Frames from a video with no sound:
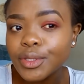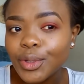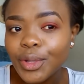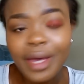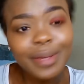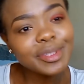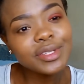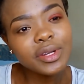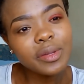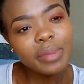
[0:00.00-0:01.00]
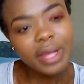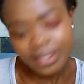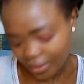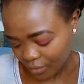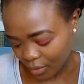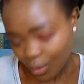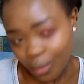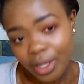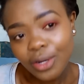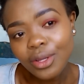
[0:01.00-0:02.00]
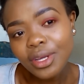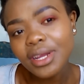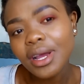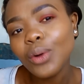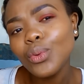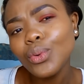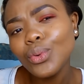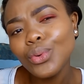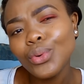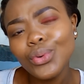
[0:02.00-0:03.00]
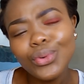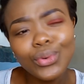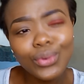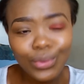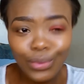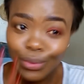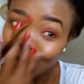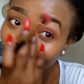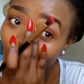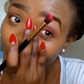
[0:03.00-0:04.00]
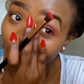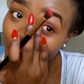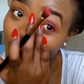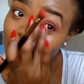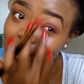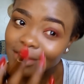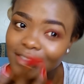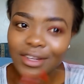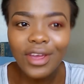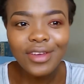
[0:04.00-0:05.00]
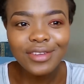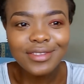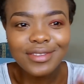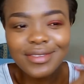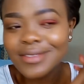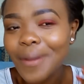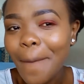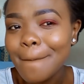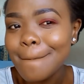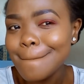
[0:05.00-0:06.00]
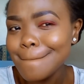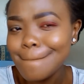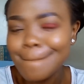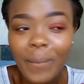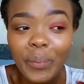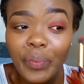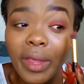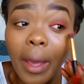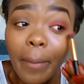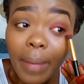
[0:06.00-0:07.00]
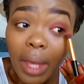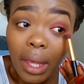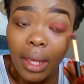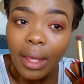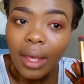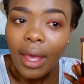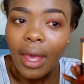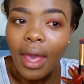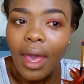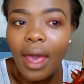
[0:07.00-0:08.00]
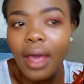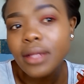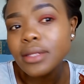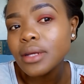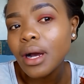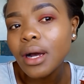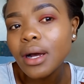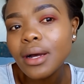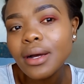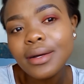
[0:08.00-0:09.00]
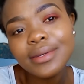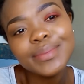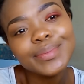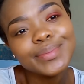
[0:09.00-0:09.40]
So yeah, I'm just gonna apply it everywhere. Oh my god, look at how. Ooh, ooh. Cheese. Mm, yummy. And ah. Uh,